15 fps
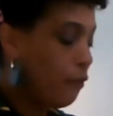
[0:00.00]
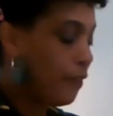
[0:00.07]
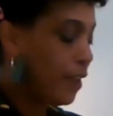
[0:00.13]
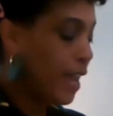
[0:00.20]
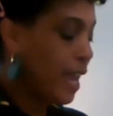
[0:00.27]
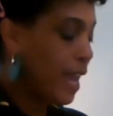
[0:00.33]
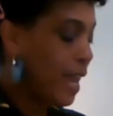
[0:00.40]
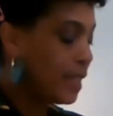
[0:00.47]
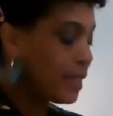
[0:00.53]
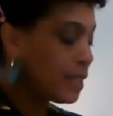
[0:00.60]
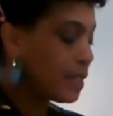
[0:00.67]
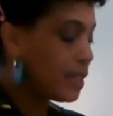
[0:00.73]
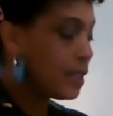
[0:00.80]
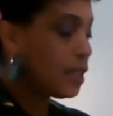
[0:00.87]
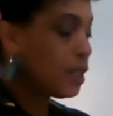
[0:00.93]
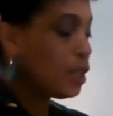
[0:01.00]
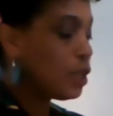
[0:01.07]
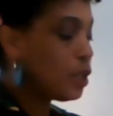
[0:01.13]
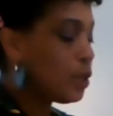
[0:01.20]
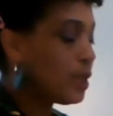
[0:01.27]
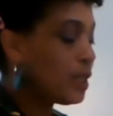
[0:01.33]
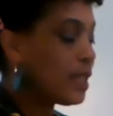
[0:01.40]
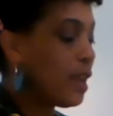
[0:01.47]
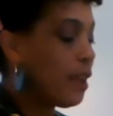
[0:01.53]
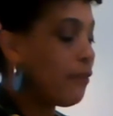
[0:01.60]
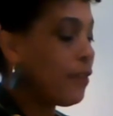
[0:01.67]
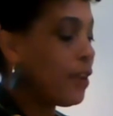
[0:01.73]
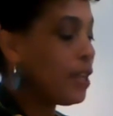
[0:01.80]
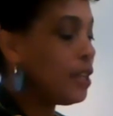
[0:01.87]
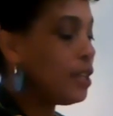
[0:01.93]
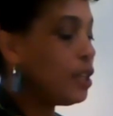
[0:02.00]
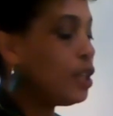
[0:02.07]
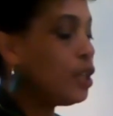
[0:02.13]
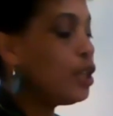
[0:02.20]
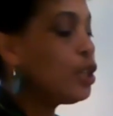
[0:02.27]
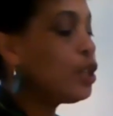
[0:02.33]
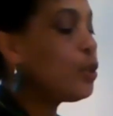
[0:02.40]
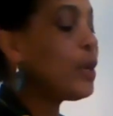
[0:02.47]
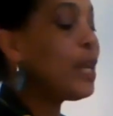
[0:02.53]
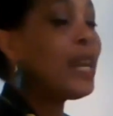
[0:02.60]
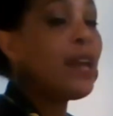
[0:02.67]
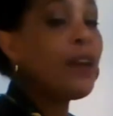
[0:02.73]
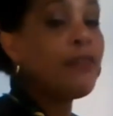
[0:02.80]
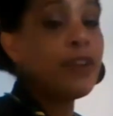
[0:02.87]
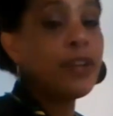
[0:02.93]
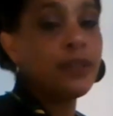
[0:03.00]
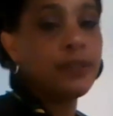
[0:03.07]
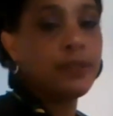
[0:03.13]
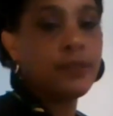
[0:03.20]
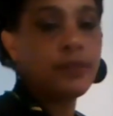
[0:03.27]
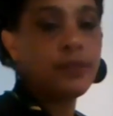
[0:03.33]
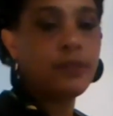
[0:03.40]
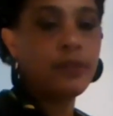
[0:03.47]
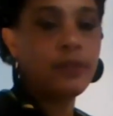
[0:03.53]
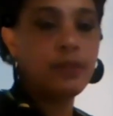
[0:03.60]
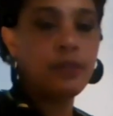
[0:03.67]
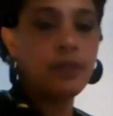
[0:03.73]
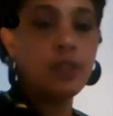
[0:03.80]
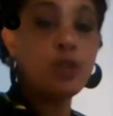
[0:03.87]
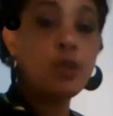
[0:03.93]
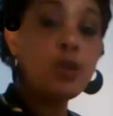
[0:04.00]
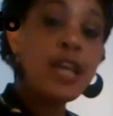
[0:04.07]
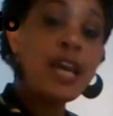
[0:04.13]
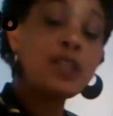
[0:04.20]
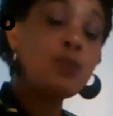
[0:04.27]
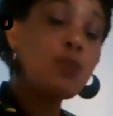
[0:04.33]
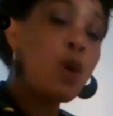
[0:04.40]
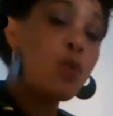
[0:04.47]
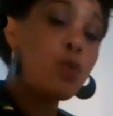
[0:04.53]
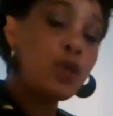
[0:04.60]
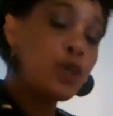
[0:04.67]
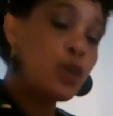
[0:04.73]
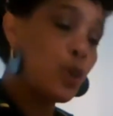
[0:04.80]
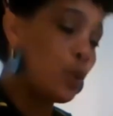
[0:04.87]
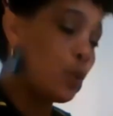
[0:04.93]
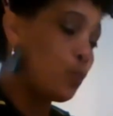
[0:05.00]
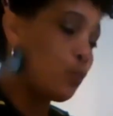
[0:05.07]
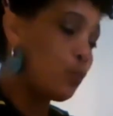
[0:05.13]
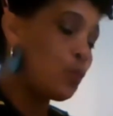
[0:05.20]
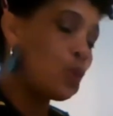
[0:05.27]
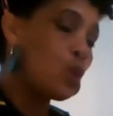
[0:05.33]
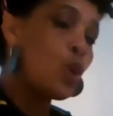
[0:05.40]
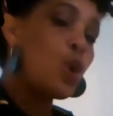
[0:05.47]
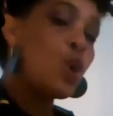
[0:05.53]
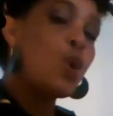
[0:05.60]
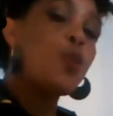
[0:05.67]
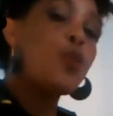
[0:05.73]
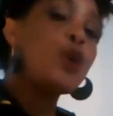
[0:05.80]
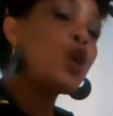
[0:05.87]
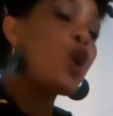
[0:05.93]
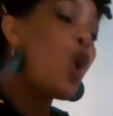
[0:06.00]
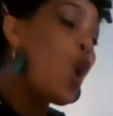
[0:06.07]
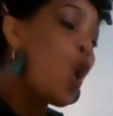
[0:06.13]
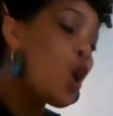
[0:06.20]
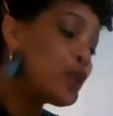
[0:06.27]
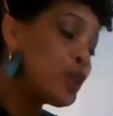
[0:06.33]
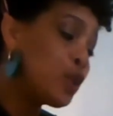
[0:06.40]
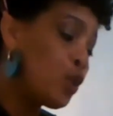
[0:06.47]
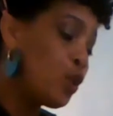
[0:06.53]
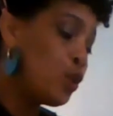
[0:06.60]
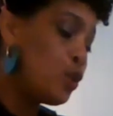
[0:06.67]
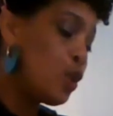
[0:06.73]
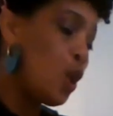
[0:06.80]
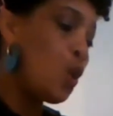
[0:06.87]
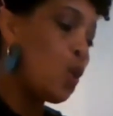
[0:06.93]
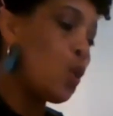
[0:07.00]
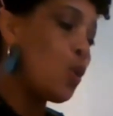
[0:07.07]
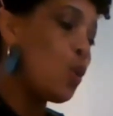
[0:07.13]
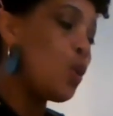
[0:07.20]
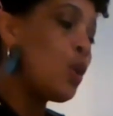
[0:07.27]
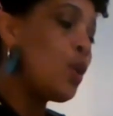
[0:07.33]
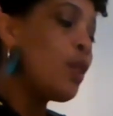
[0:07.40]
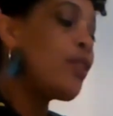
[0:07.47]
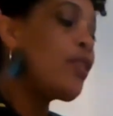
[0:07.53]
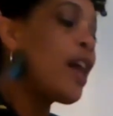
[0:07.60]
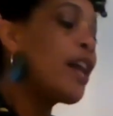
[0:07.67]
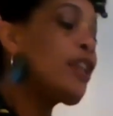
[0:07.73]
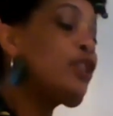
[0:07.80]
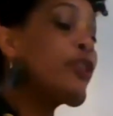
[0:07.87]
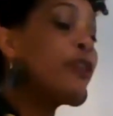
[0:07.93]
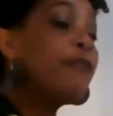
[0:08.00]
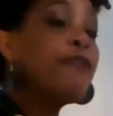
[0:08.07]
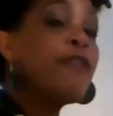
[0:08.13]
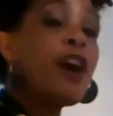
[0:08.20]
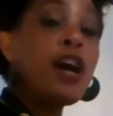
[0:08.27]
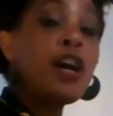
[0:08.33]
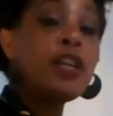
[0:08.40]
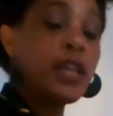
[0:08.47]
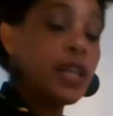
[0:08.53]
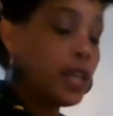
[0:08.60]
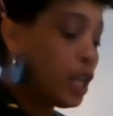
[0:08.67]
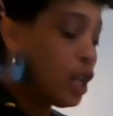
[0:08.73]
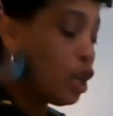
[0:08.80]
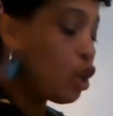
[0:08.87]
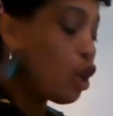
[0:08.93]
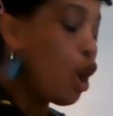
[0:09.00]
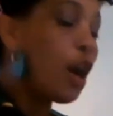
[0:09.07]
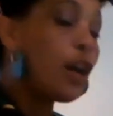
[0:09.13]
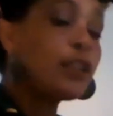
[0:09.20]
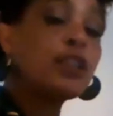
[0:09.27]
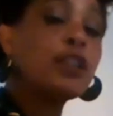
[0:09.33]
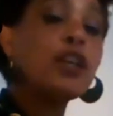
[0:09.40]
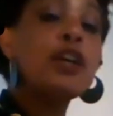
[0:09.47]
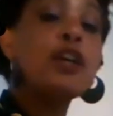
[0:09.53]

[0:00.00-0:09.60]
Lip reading: 8 to 7 to 11. So that's what we know. We also know that Giovanni got